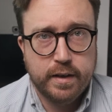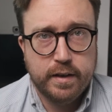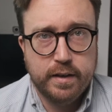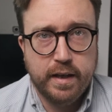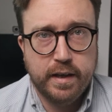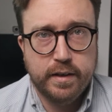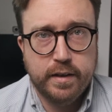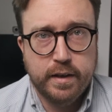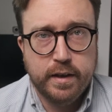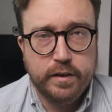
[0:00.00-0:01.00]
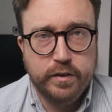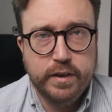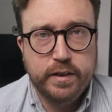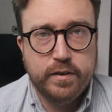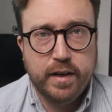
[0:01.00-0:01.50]
then you
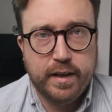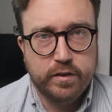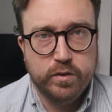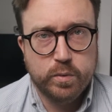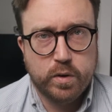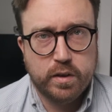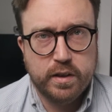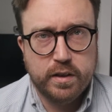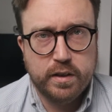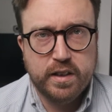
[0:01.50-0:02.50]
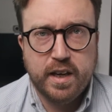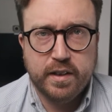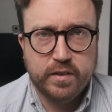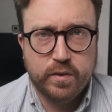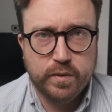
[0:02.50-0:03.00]
need to let your
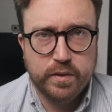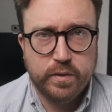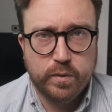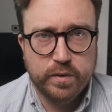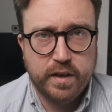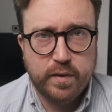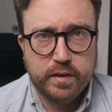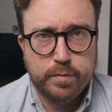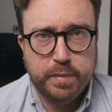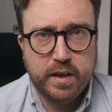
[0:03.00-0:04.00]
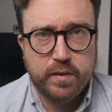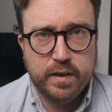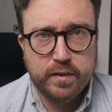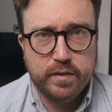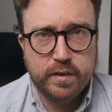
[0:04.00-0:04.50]
gut on their
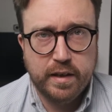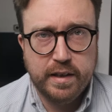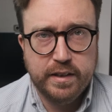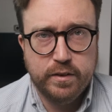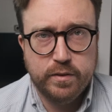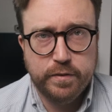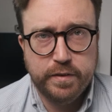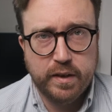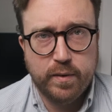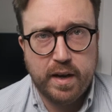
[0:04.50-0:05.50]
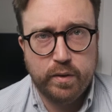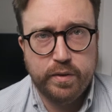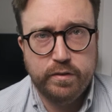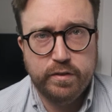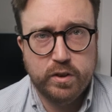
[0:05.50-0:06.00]
experience lead you to figure out
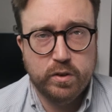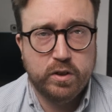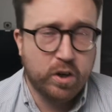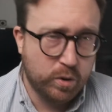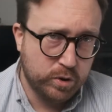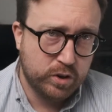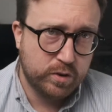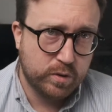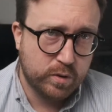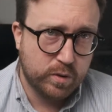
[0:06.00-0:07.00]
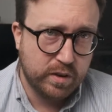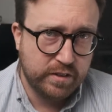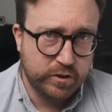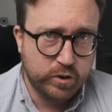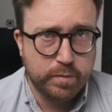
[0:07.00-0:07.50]
if you could coach or
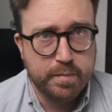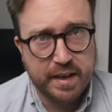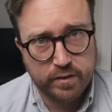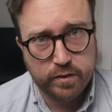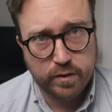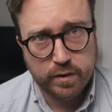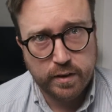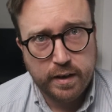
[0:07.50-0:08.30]
if you should mentor.